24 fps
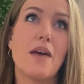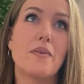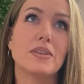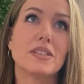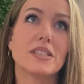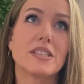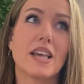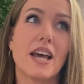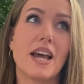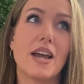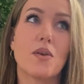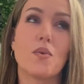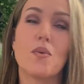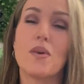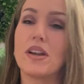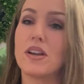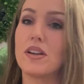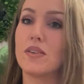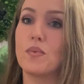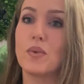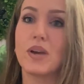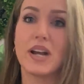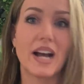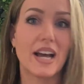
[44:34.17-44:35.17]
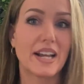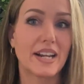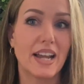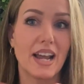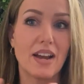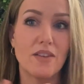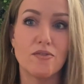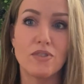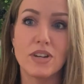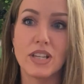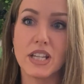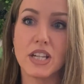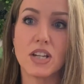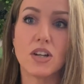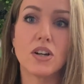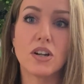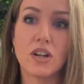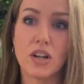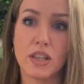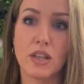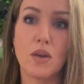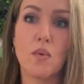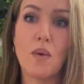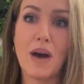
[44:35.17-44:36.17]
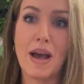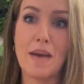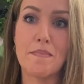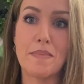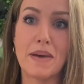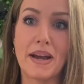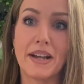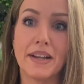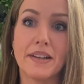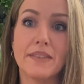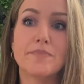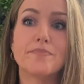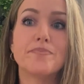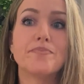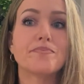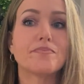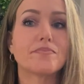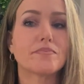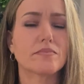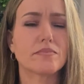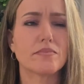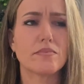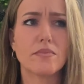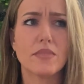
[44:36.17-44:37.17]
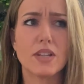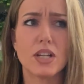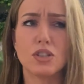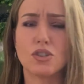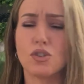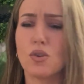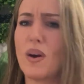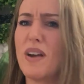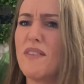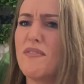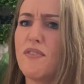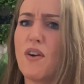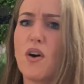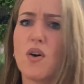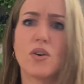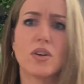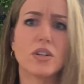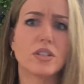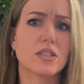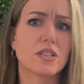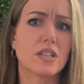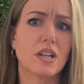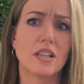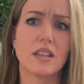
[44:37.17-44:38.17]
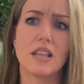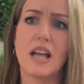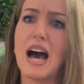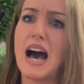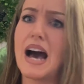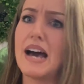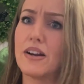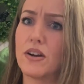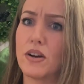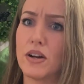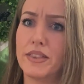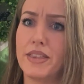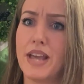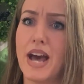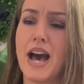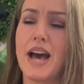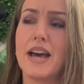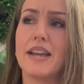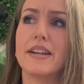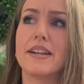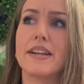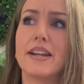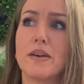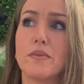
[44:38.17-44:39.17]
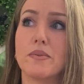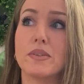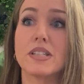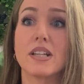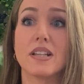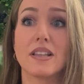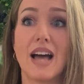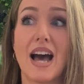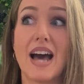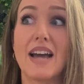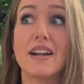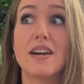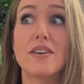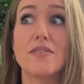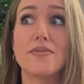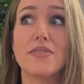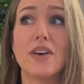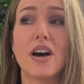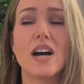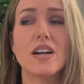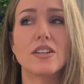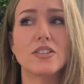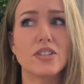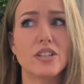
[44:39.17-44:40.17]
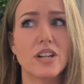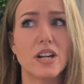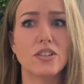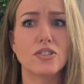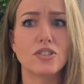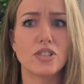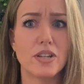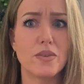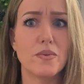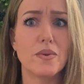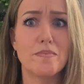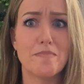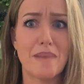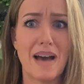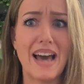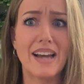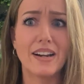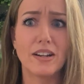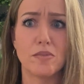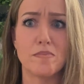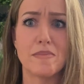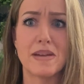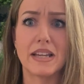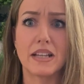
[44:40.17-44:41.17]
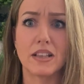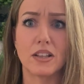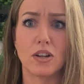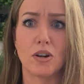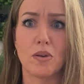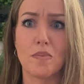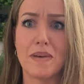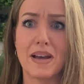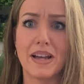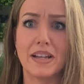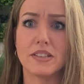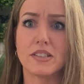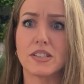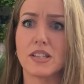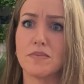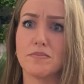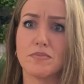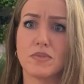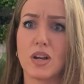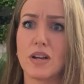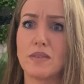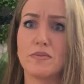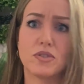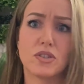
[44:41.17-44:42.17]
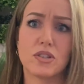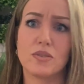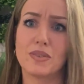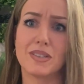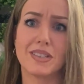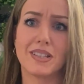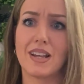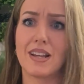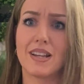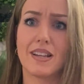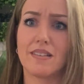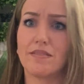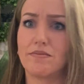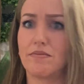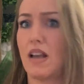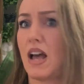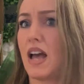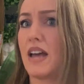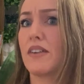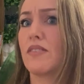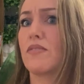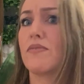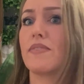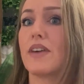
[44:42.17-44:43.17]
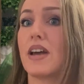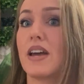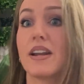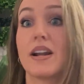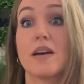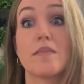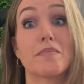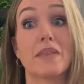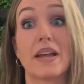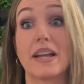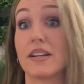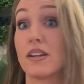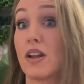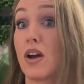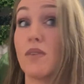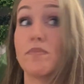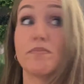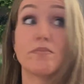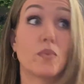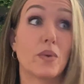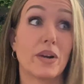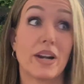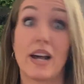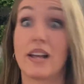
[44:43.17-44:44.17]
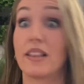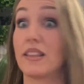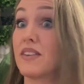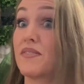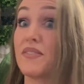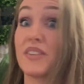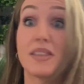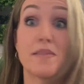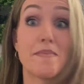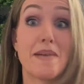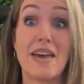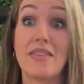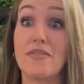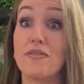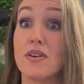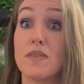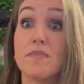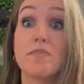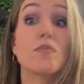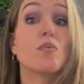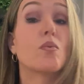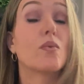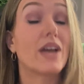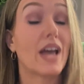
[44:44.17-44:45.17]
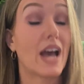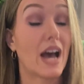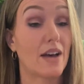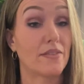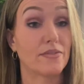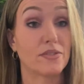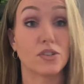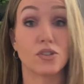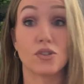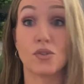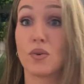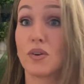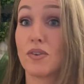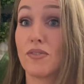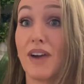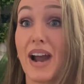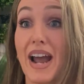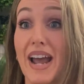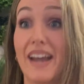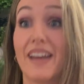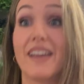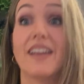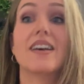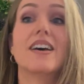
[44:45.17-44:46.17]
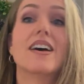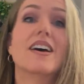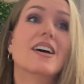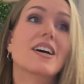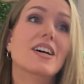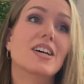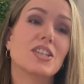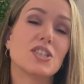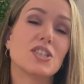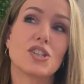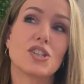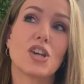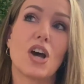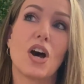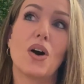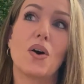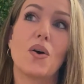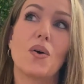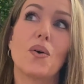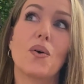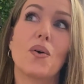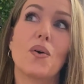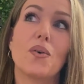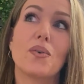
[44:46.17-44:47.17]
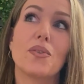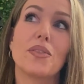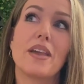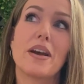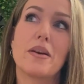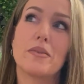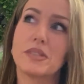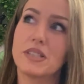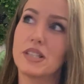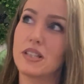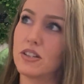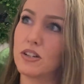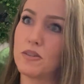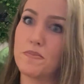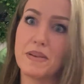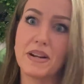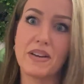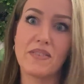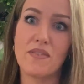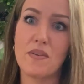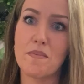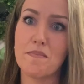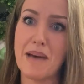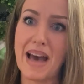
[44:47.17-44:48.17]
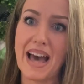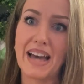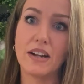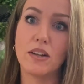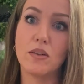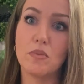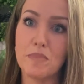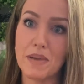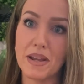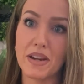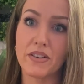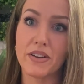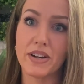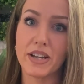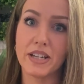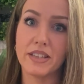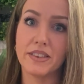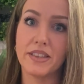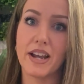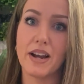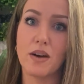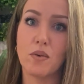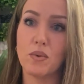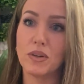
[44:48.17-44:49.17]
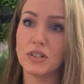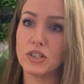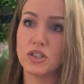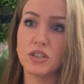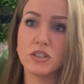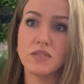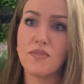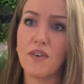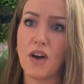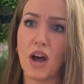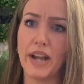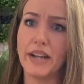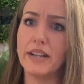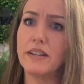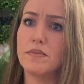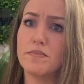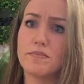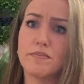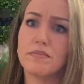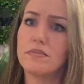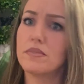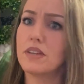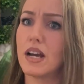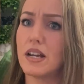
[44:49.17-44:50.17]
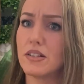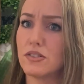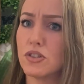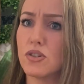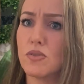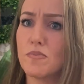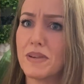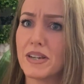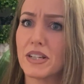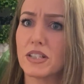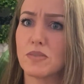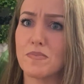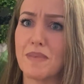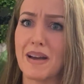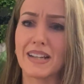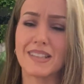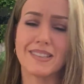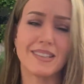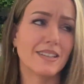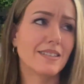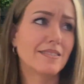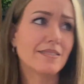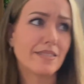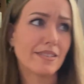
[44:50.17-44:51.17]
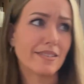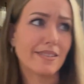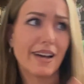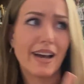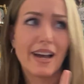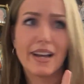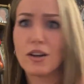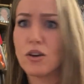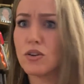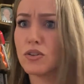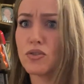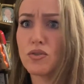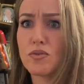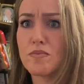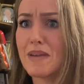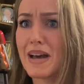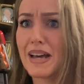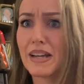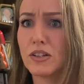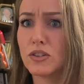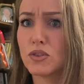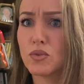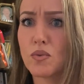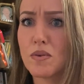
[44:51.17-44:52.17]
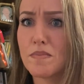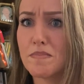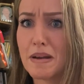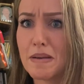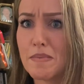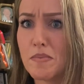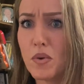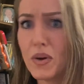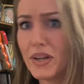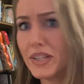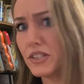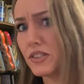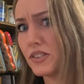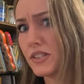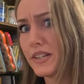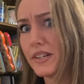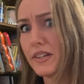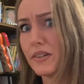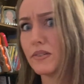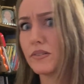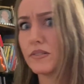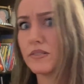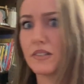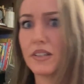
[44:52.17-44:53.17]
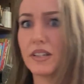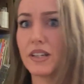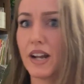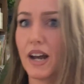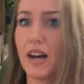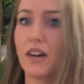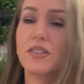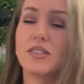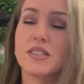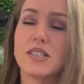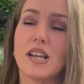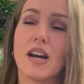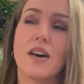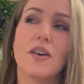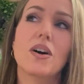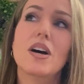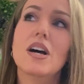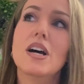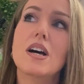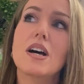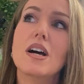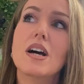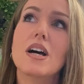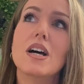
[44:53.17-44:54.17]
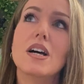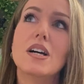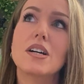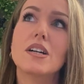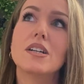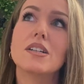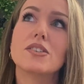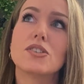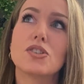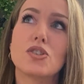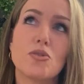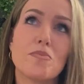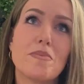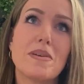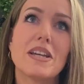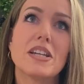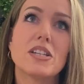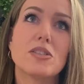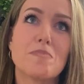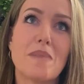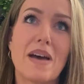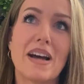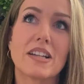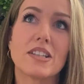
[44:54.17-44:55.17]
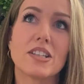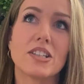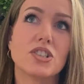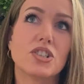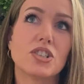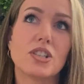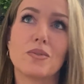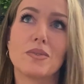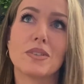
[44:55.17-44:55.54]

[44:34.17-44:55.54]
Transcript: I was like, we got to get really good on the wiping. So I focused a lot on that. And it was a lot of, she would battle me a little bit. Sometimes she was like, I don't, and I'm like, nope, we're not leaving the bathroom. We have to do it right. So there was a little bit of a battle period there, which is fine. Yeah, to be expected. I go through battles with my boys too, so to be expected.